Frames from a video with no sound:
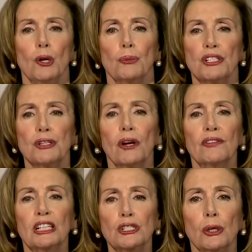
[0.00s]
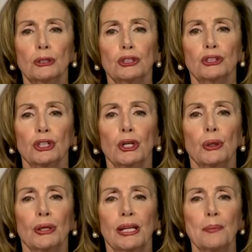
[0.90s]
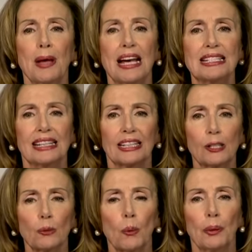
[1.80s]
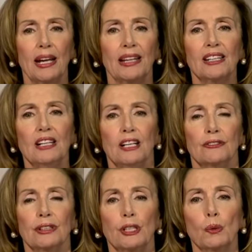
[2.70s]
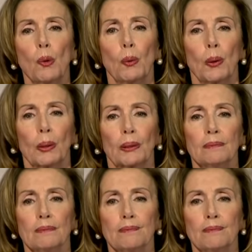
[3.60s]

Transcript: preserving Social Security, and passing equal pay for equal work.